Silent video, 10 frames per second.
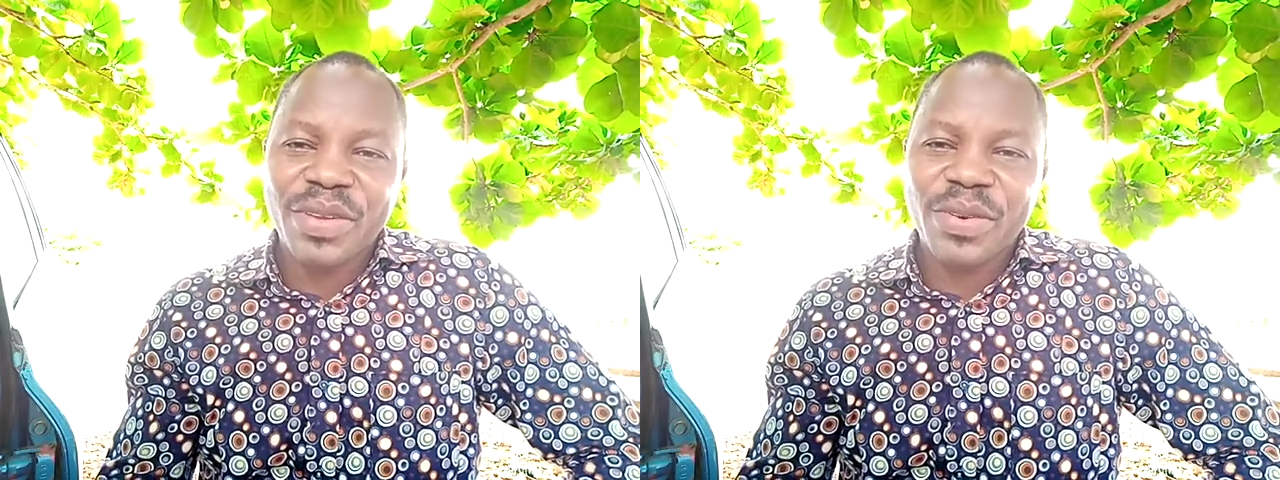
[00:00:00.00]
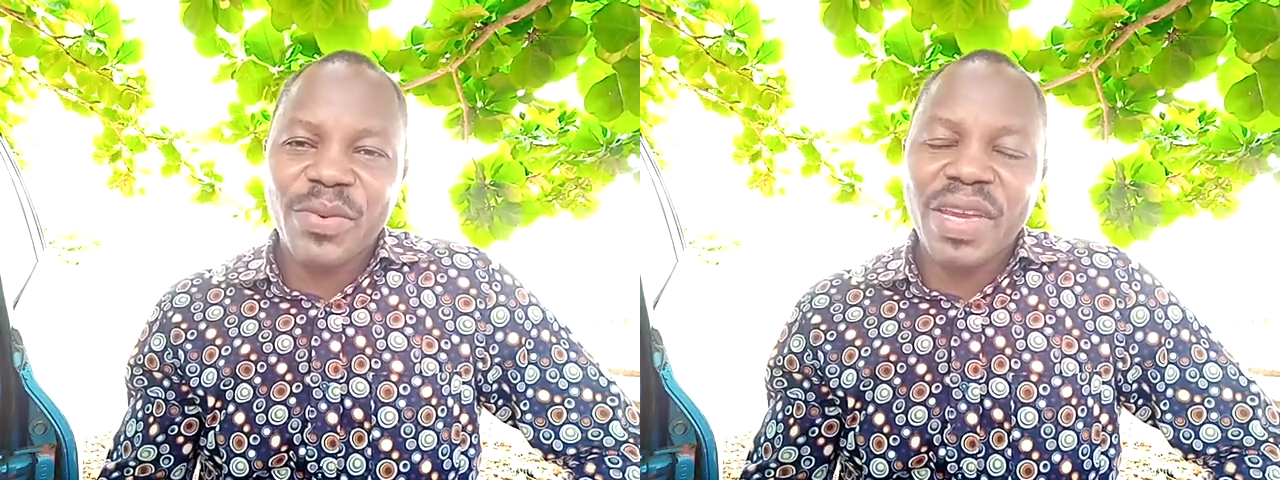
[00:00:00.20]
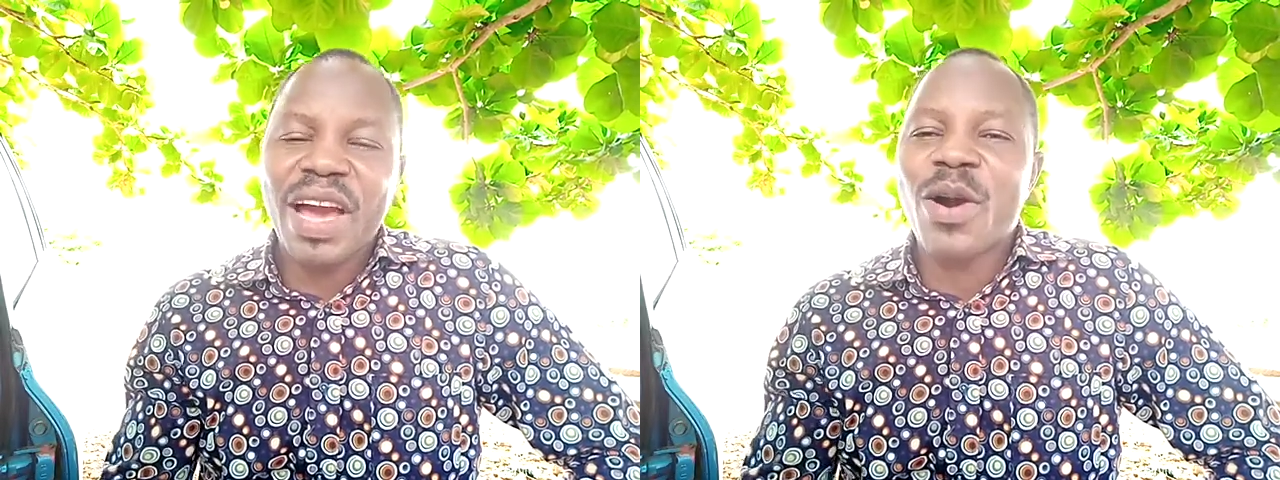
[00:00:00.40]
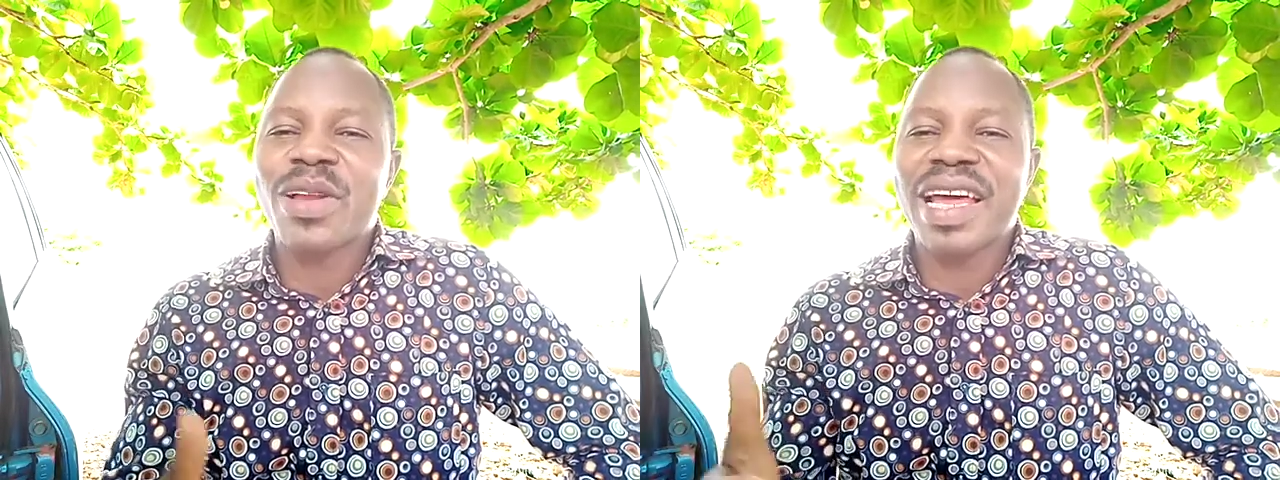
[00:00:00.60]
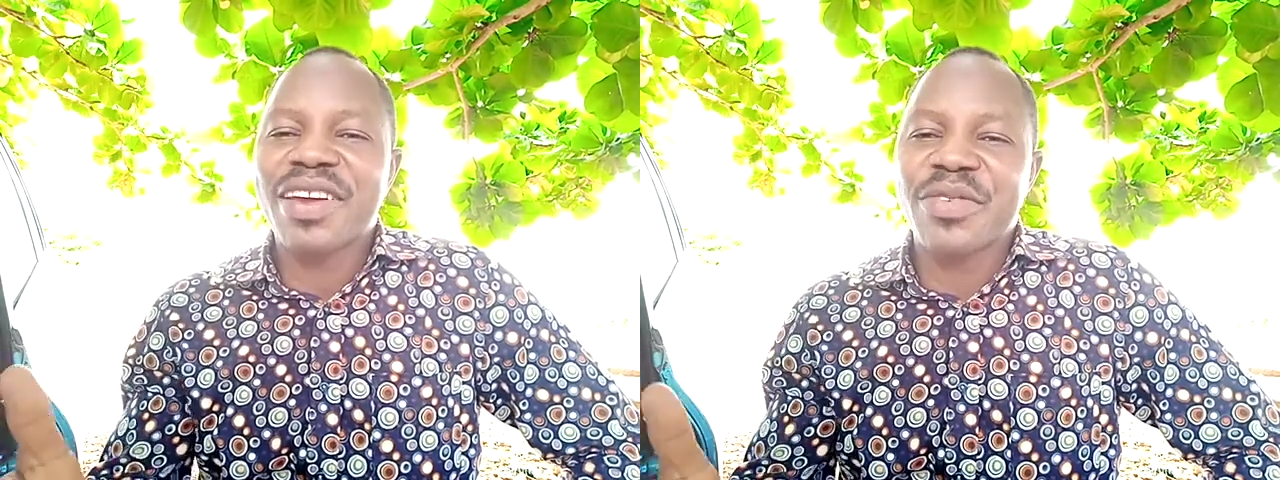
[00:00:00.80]
we are
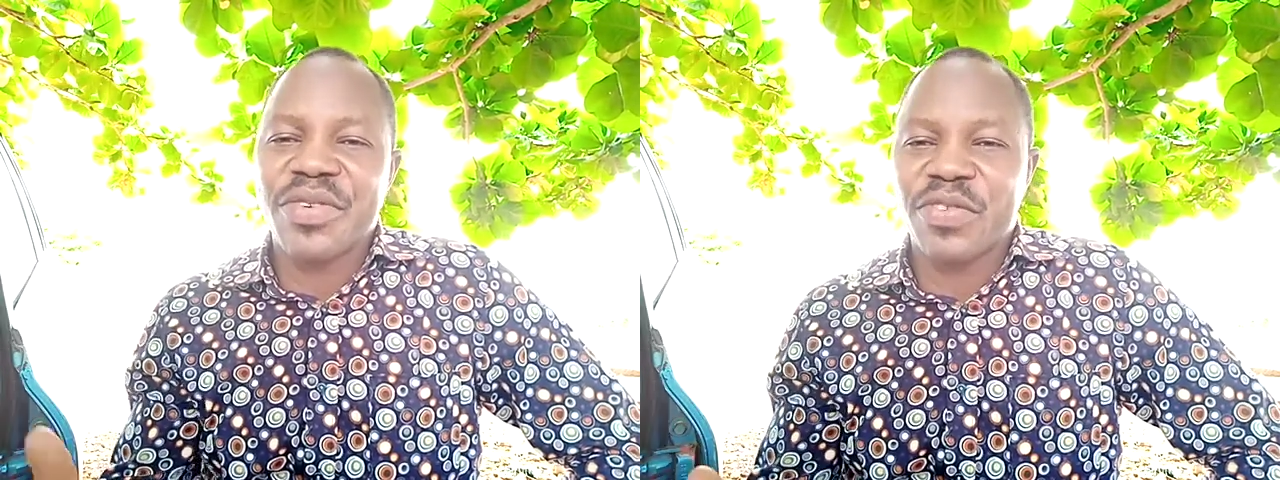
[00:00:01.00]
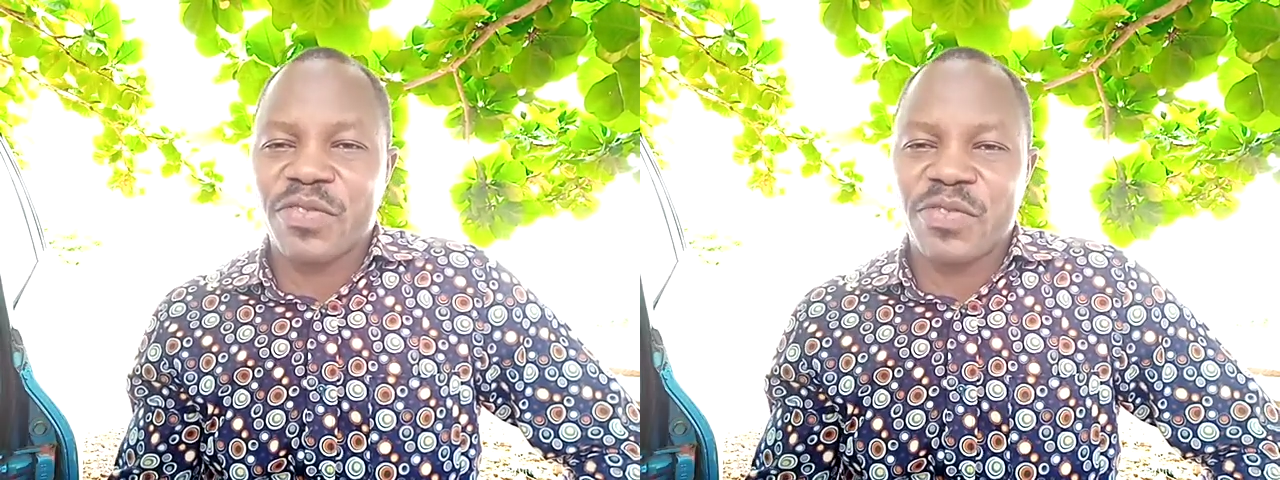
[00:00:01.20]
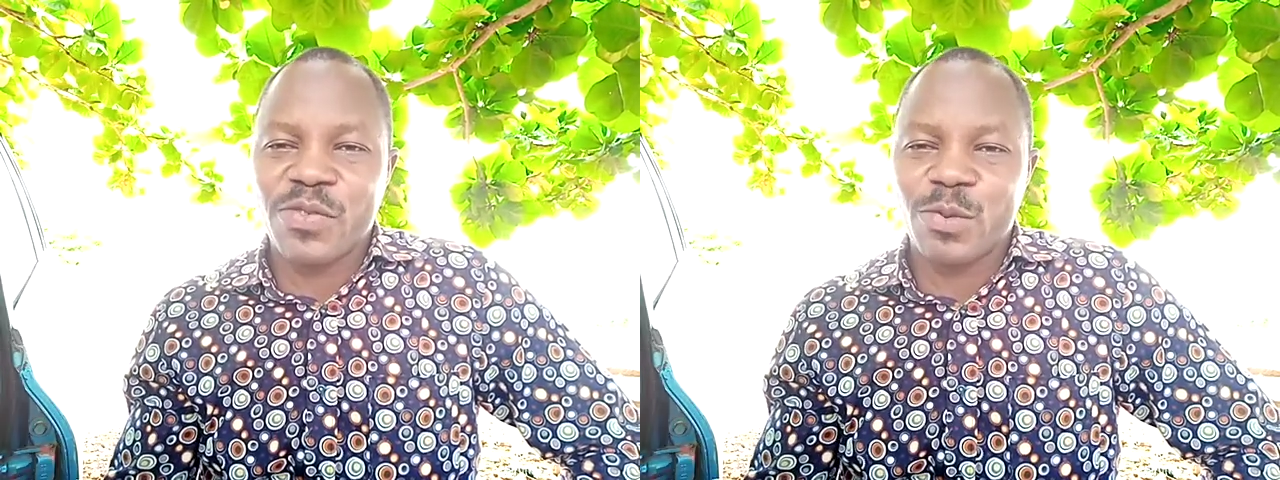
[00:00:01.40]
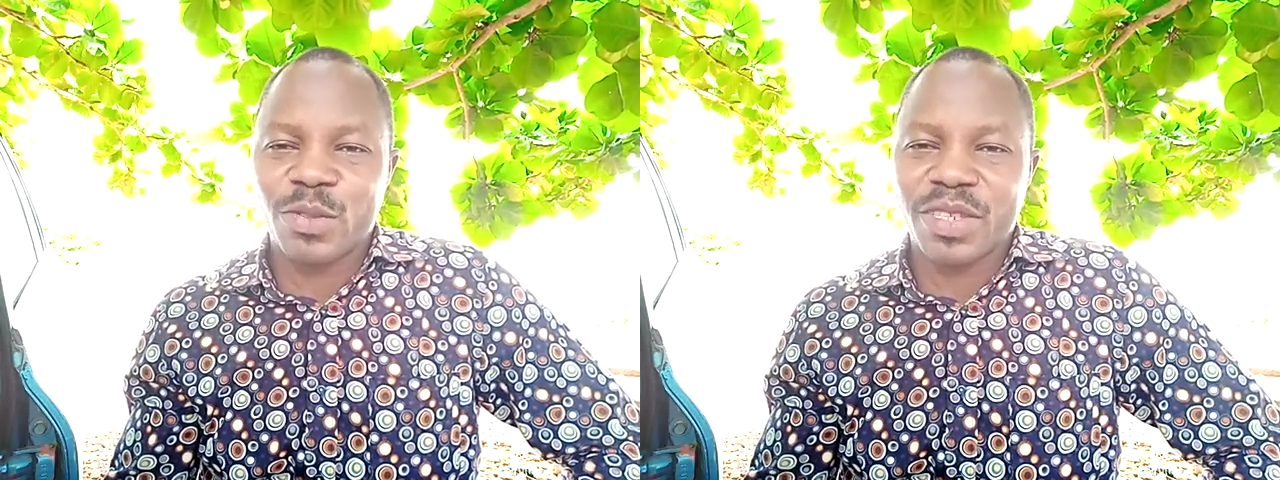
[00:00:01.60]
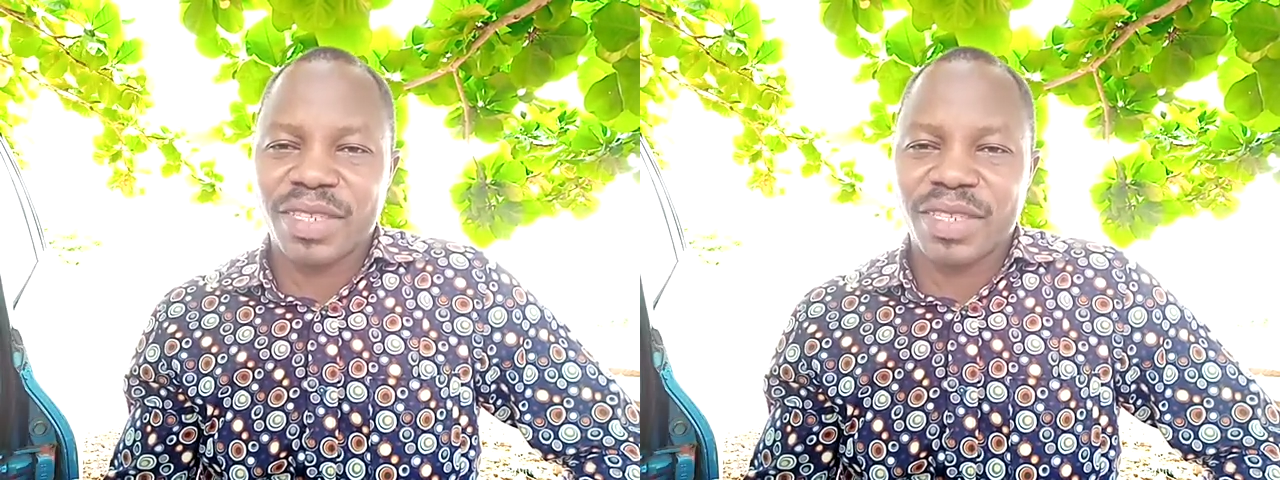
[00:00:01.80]
all hungry for food.